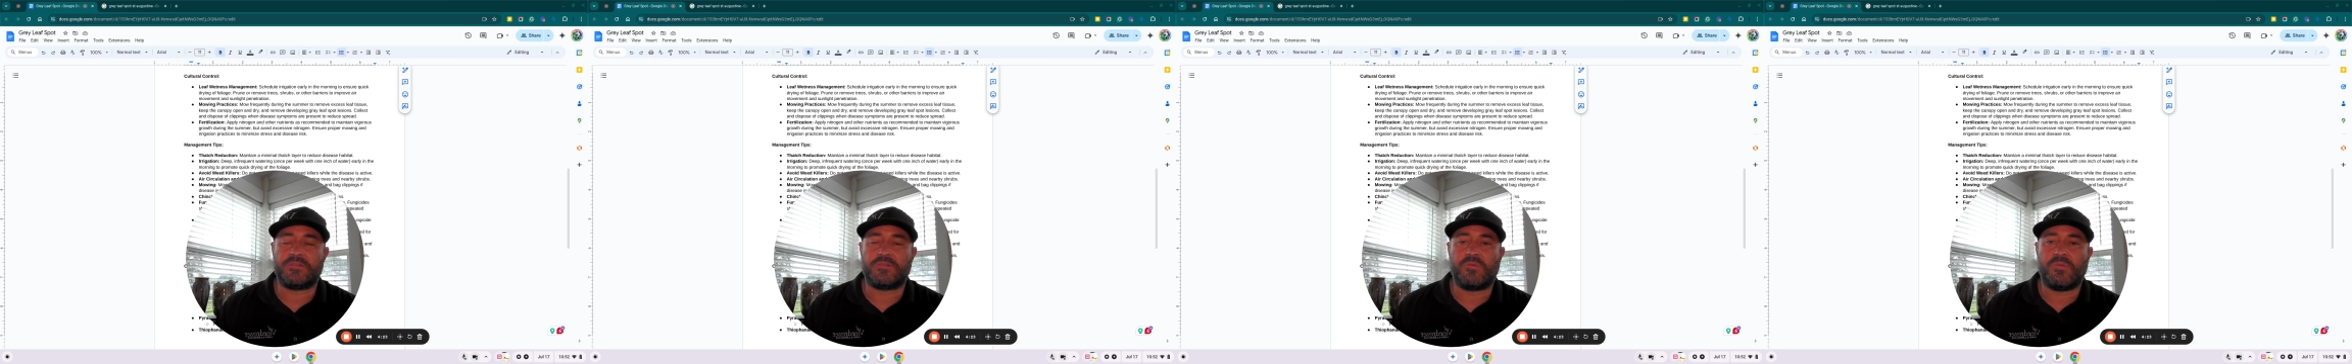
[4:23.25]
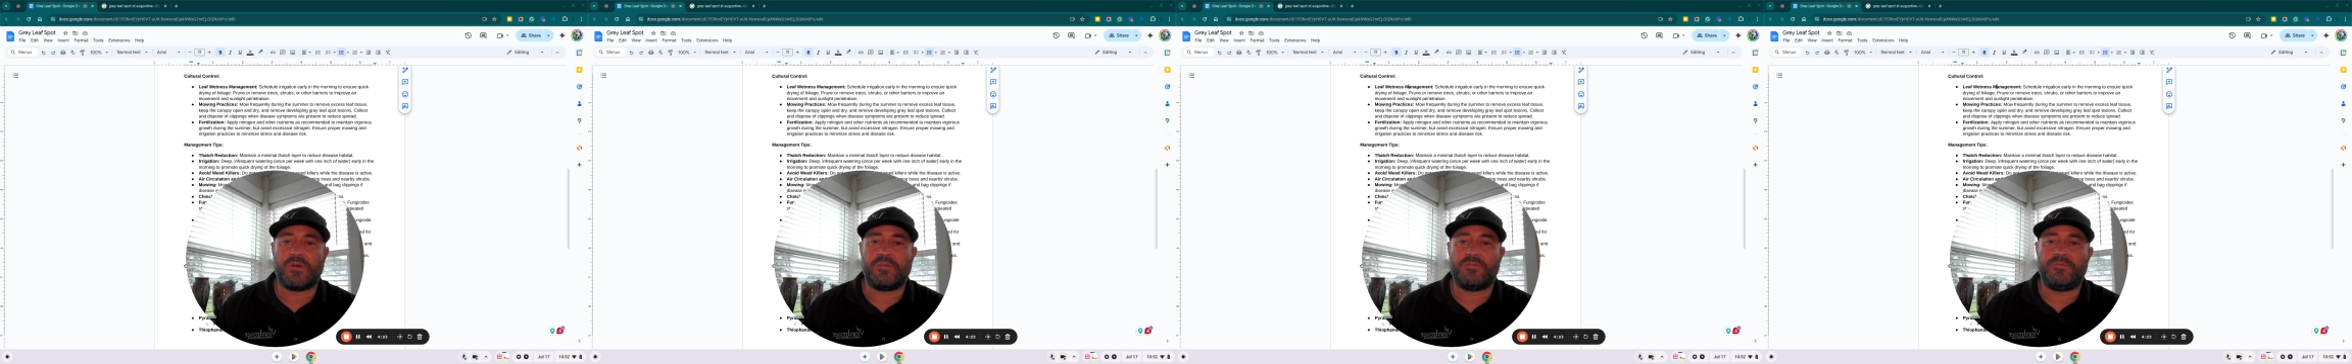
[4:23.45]

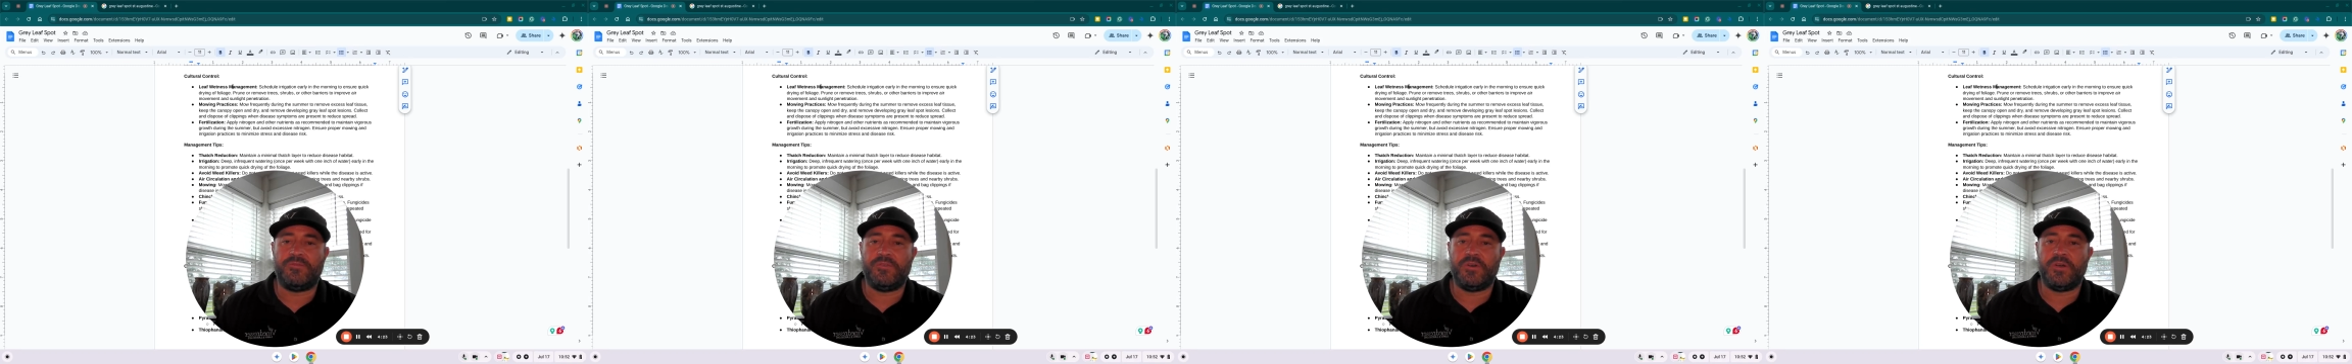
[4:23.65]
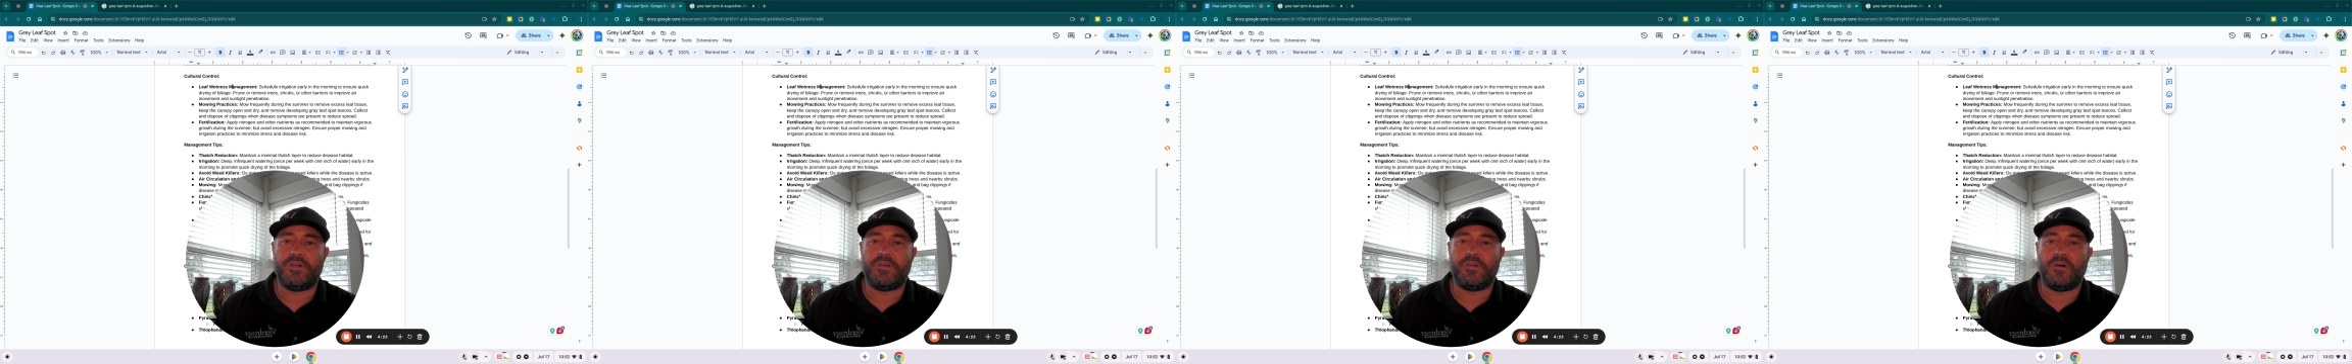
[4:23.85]
square
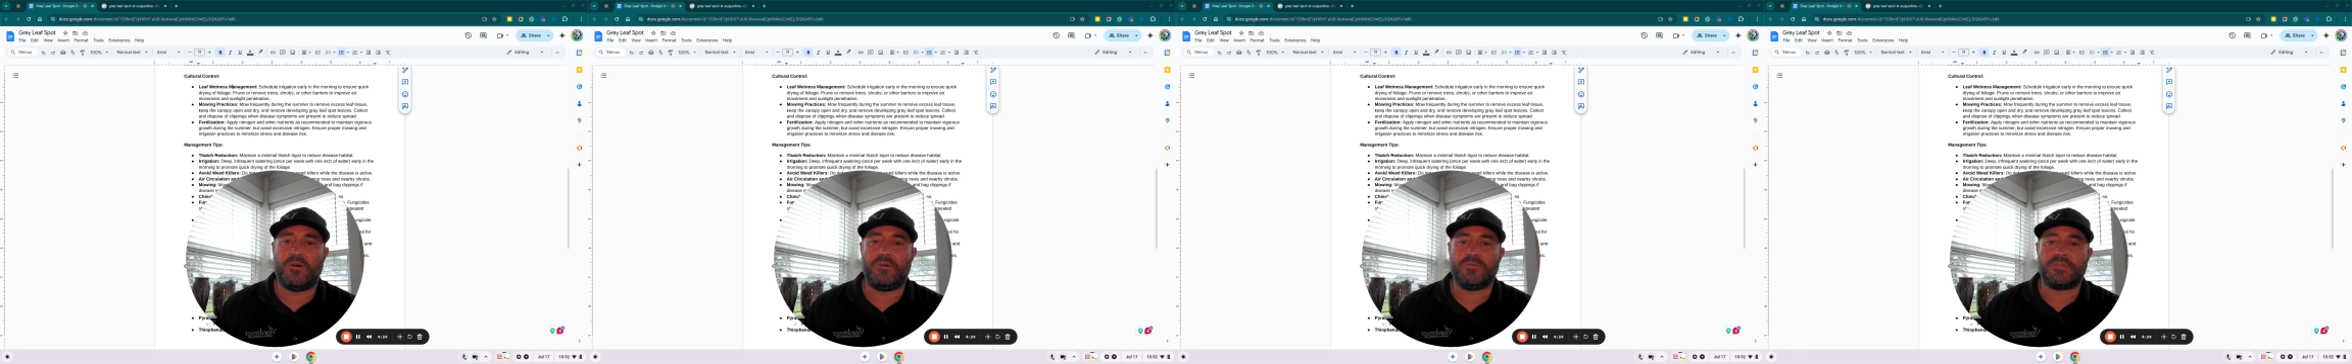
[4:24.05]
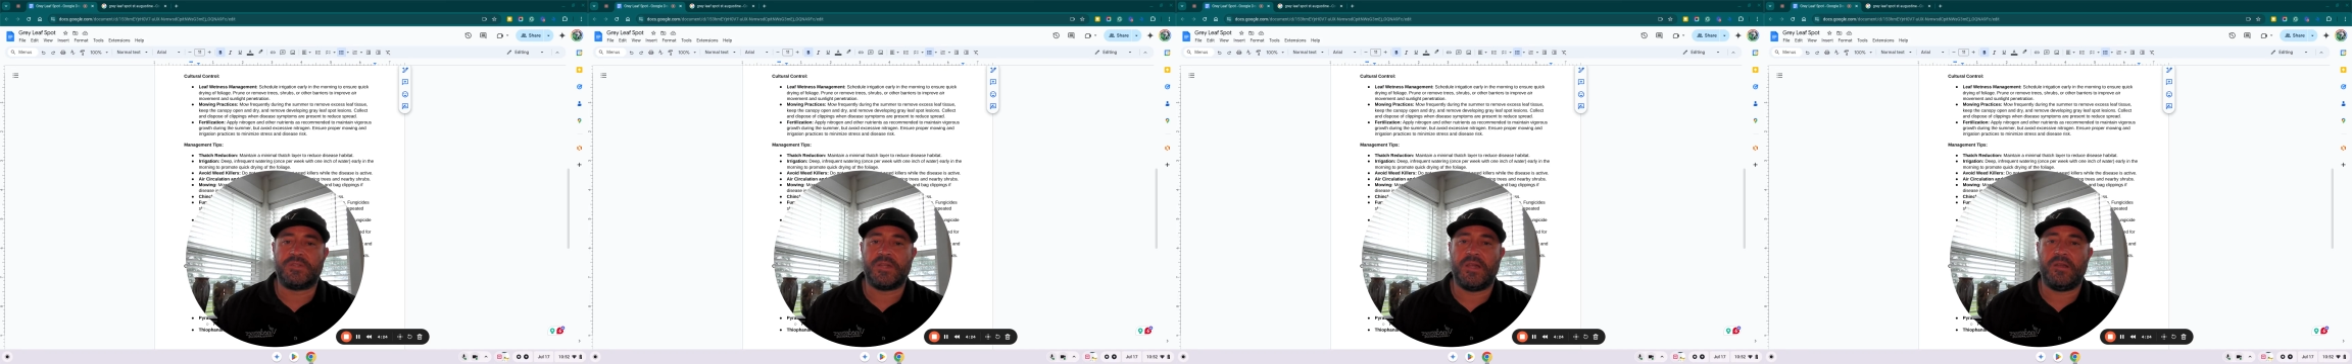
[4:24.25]
foot
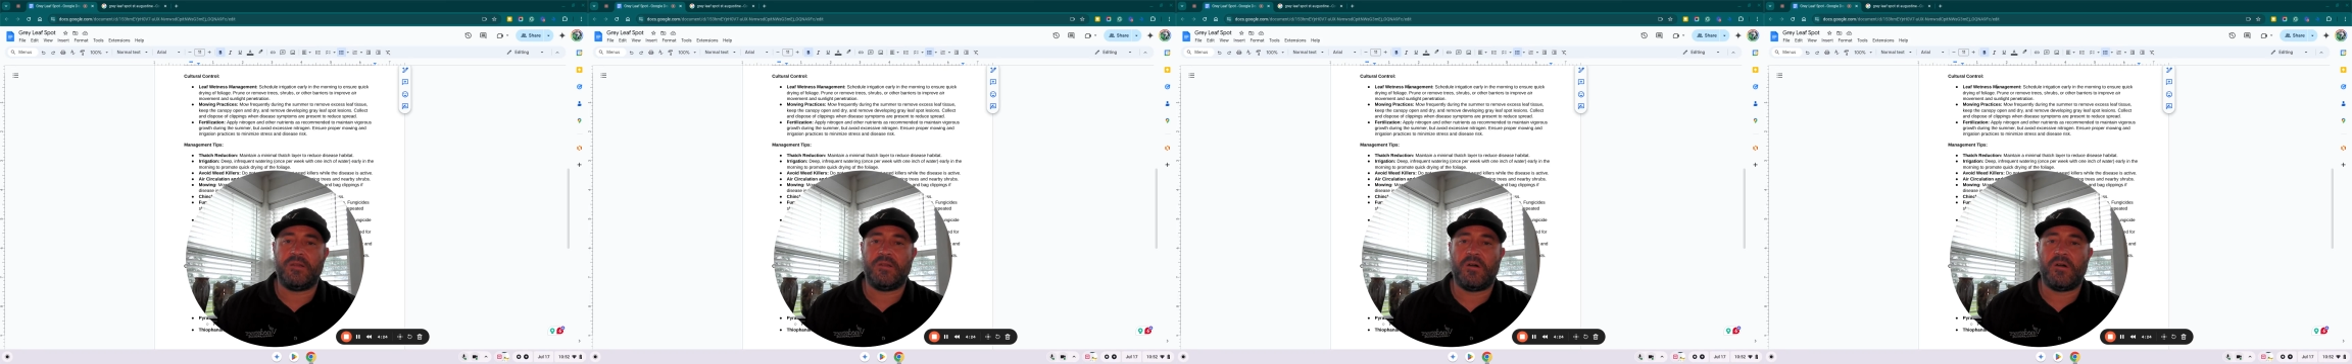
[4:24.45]
on St.